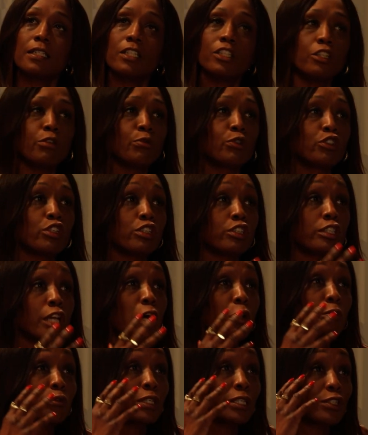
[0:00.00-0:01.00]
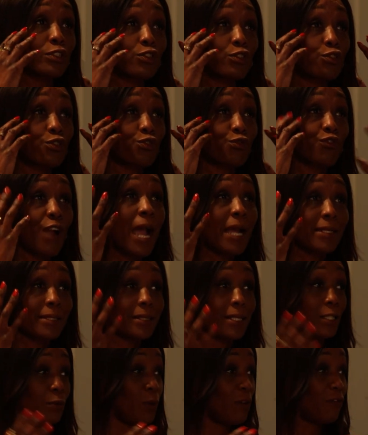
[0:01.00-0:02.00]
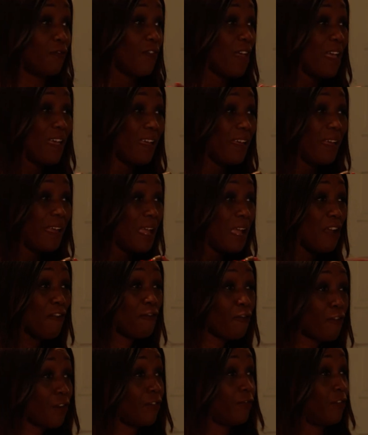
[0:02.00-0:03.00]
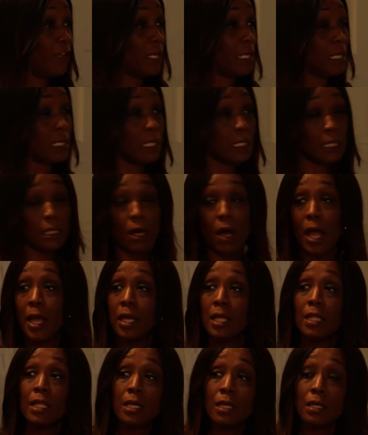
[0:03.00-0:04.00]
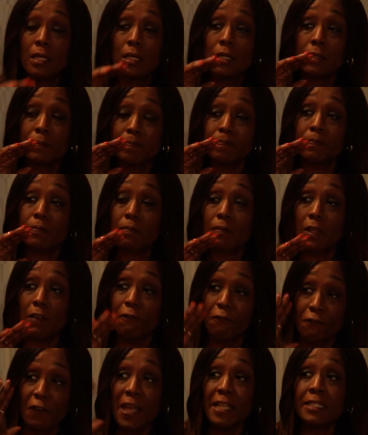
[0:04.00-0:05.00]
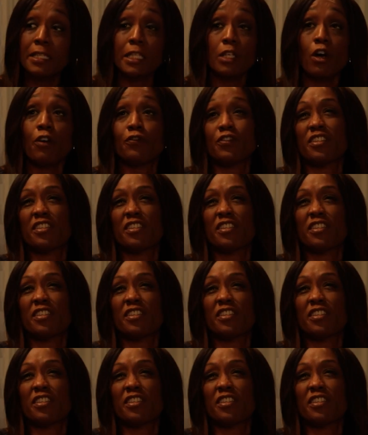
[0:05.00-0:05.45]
just so distracted with everything, like fending off